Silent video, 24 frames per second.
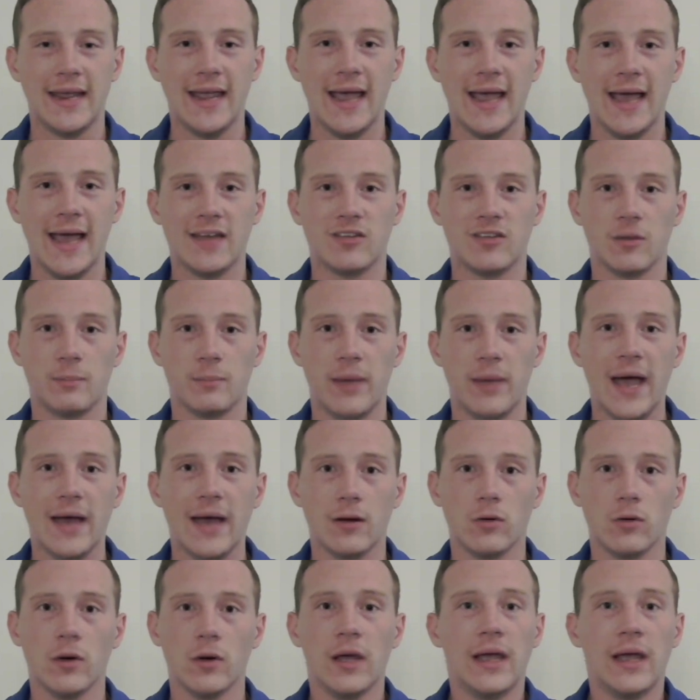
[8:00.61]
he had to
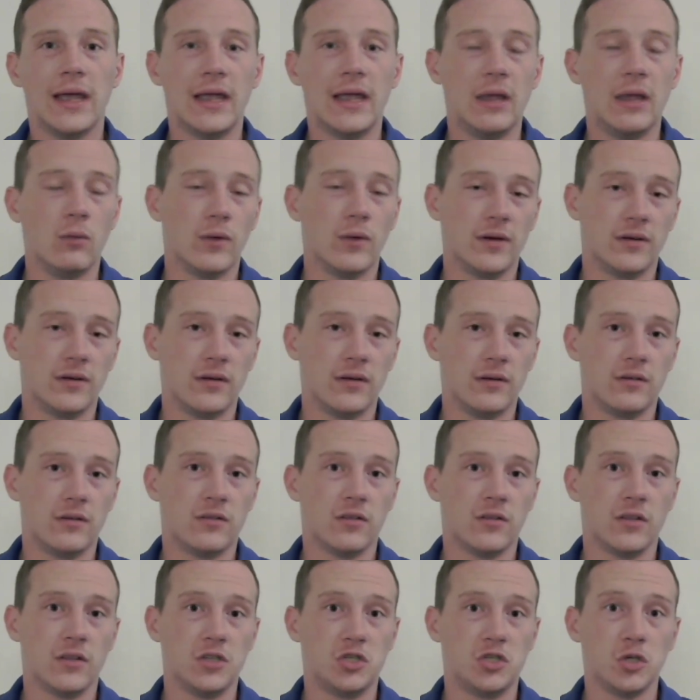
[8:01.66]
battle. He went
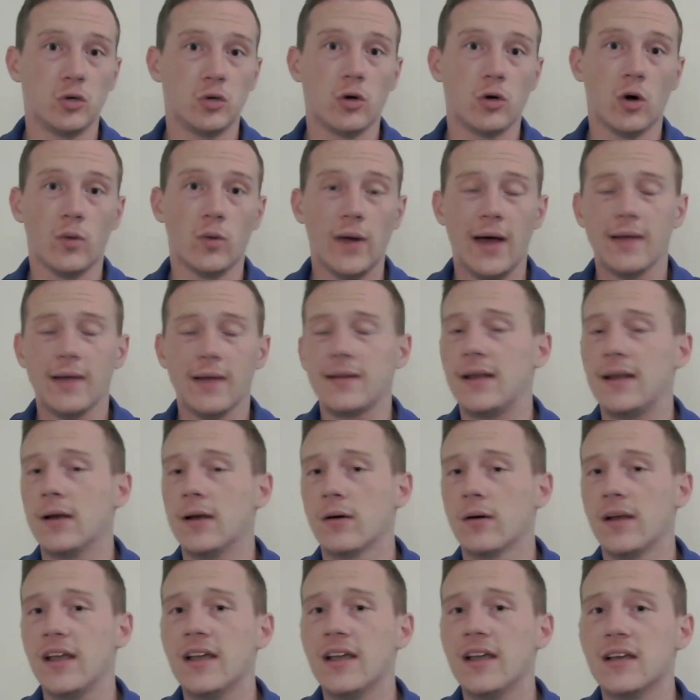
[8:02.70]
to the JUCO route, and here
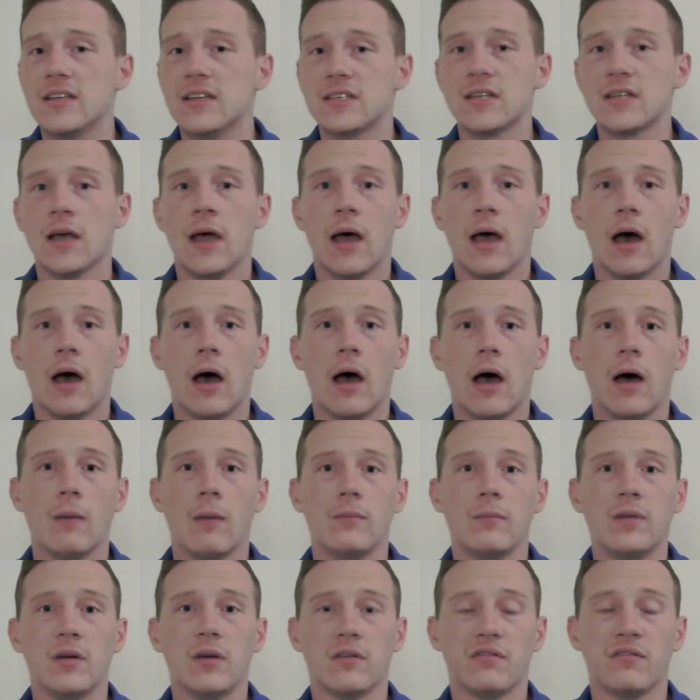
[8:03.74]
he is,
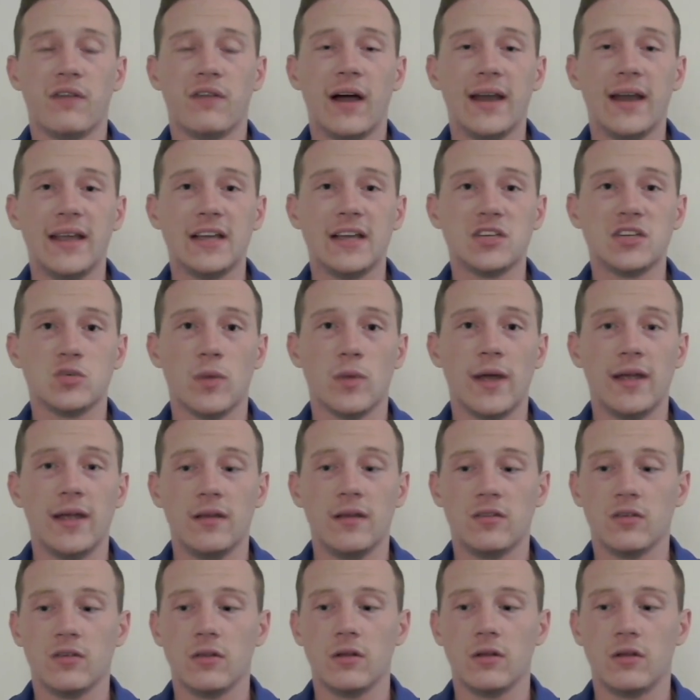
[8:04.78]
um, you know, fighting his way
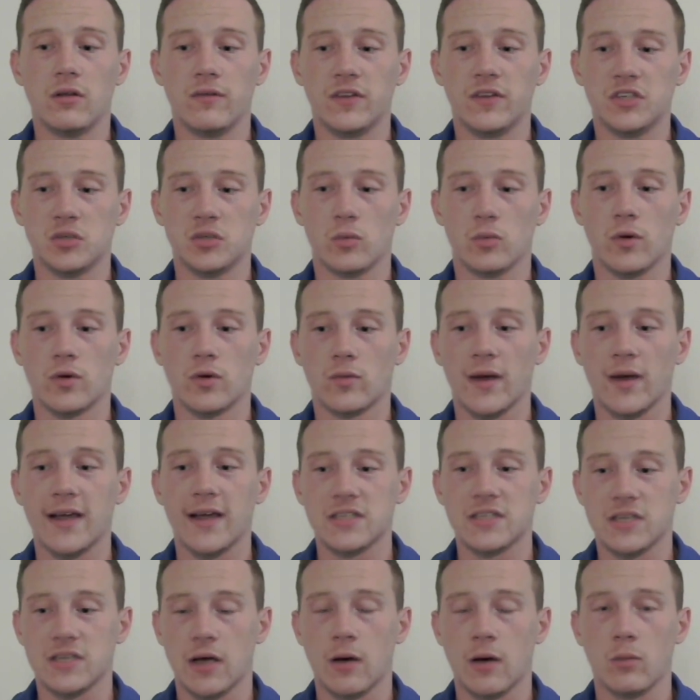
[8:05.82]
to the Division One
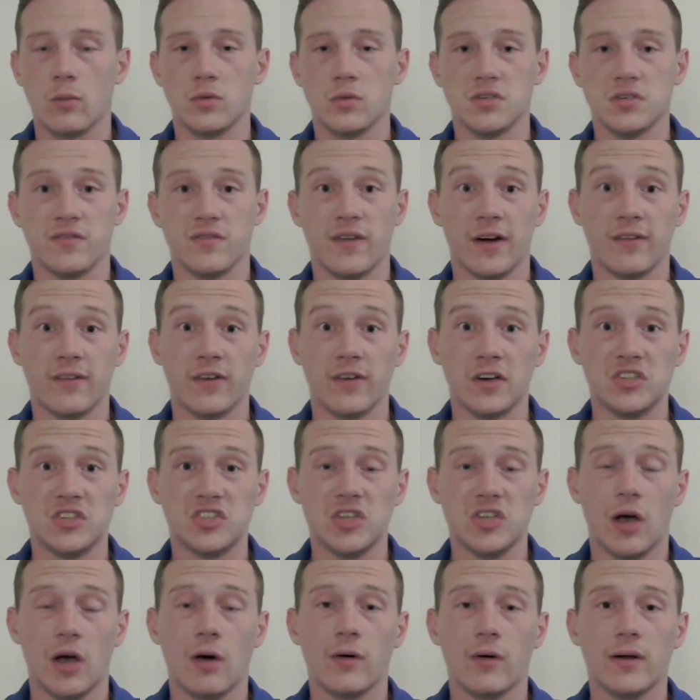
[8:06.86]
ranks. Uh, was very very
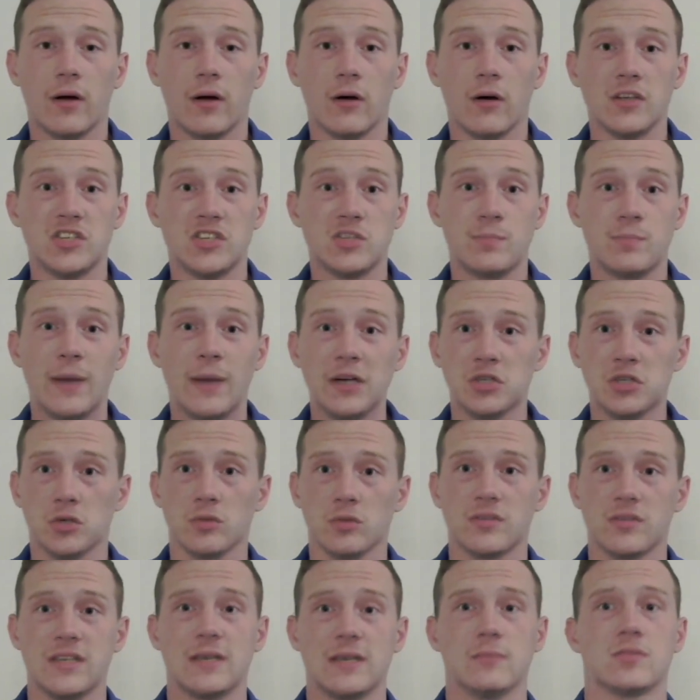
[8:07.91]
solid on special
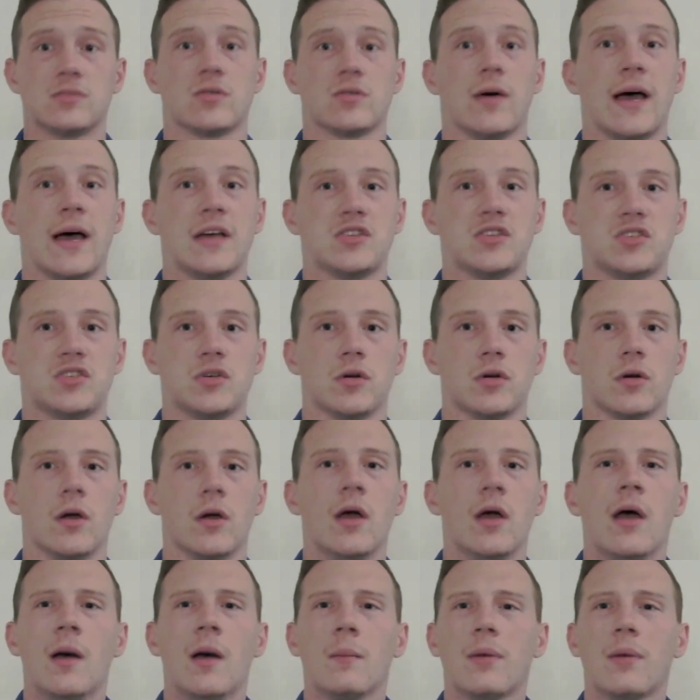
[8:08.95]
teams last year,
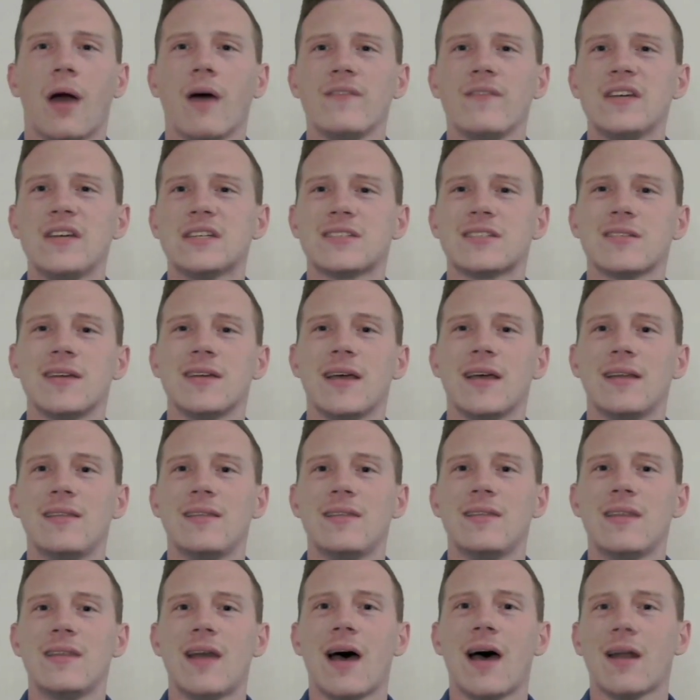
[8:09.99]
but obviously,
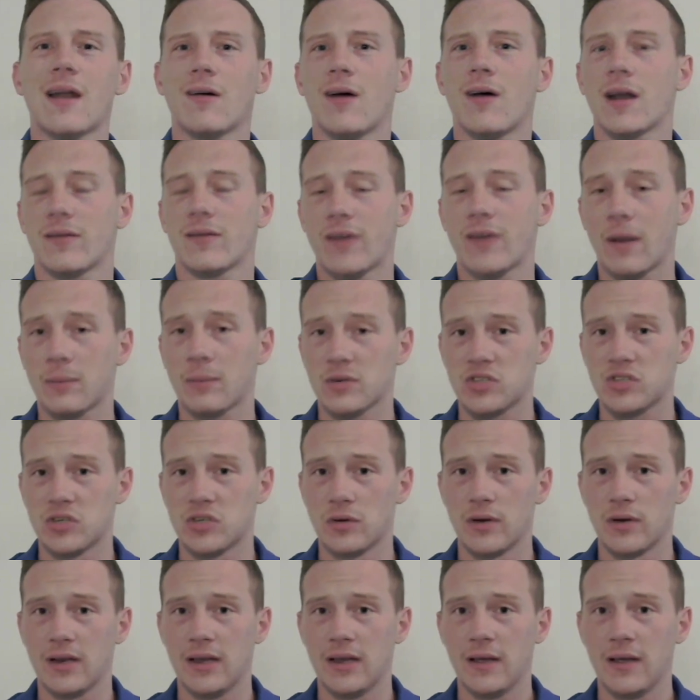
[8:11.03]
and not a lot of
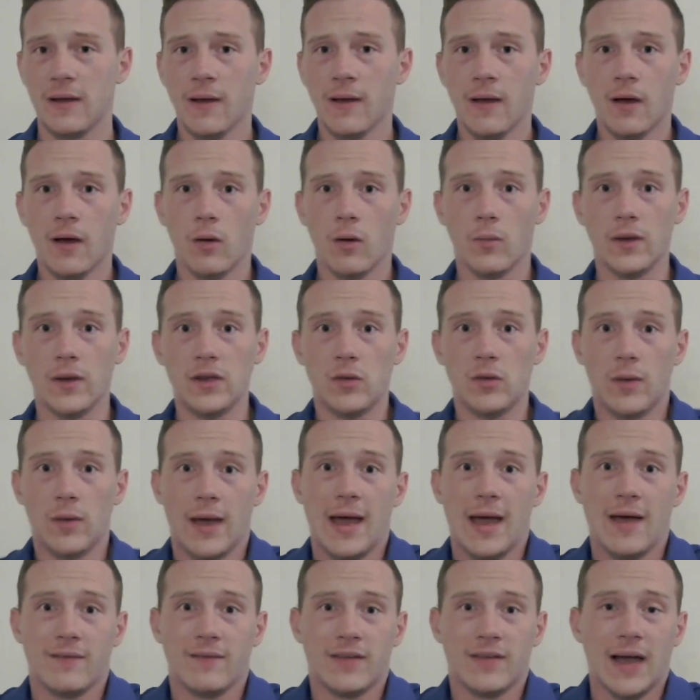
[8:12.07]
opportunity when you
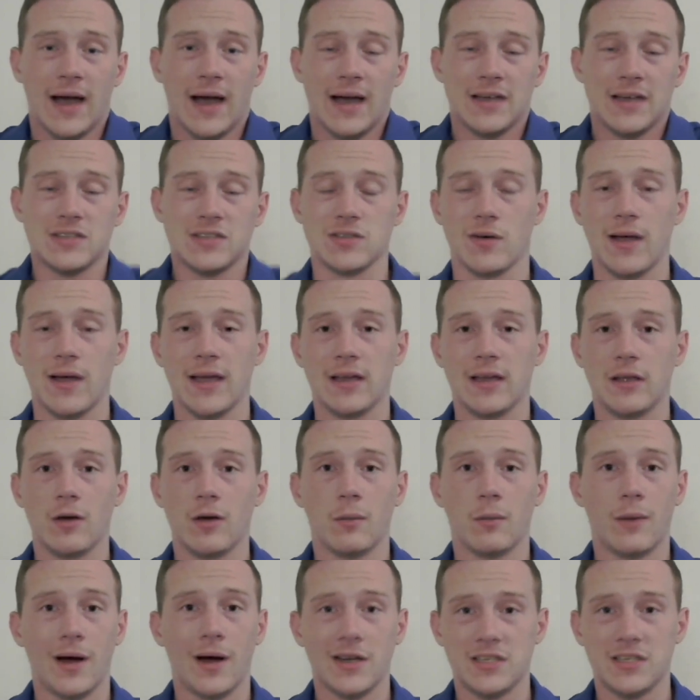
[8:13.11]
have guys like Yo
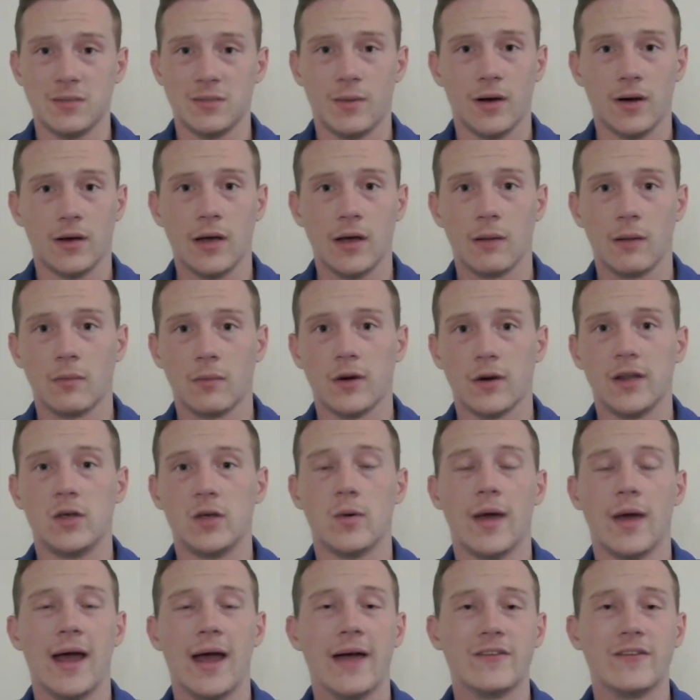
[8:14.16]
know Montgomery, you
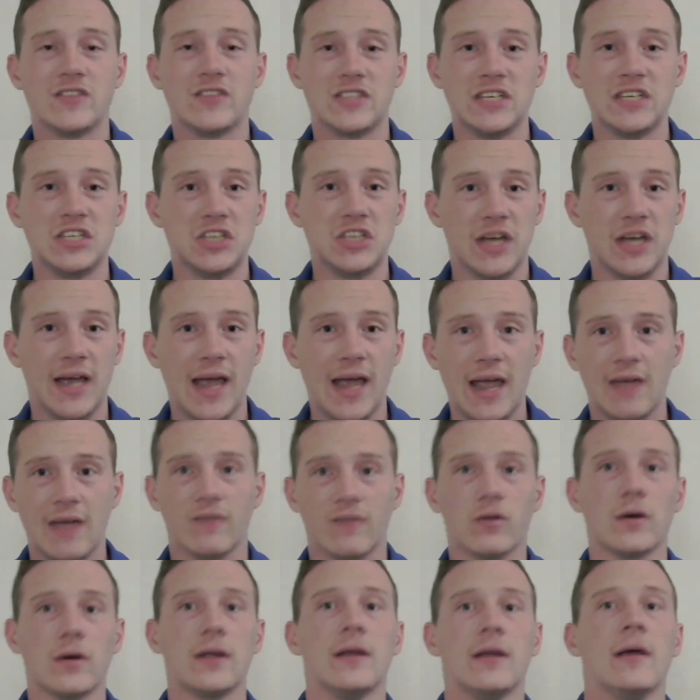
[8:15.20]
have C.J.
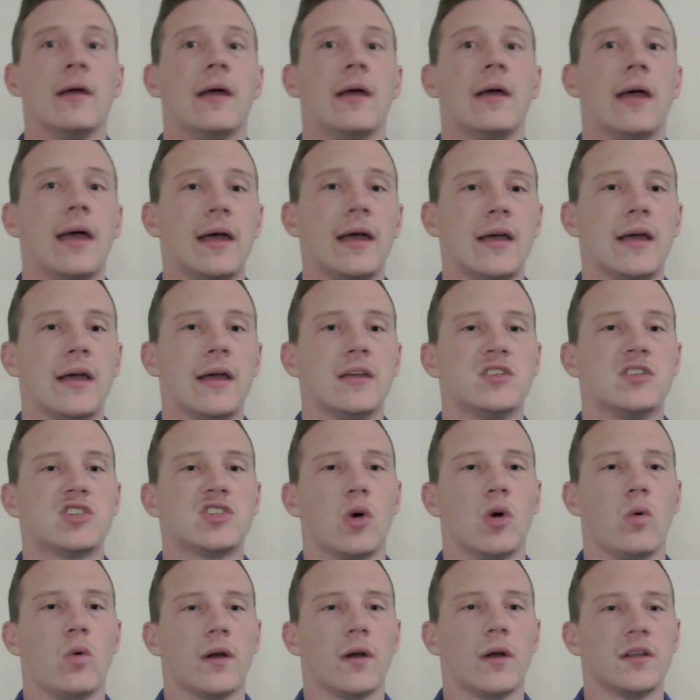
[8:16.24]
Avery, and, and
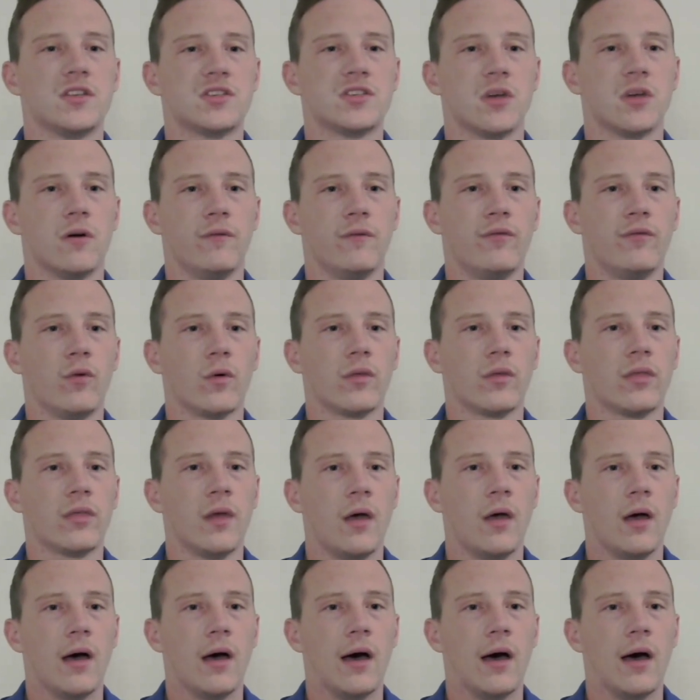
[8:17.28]
so on and so forth.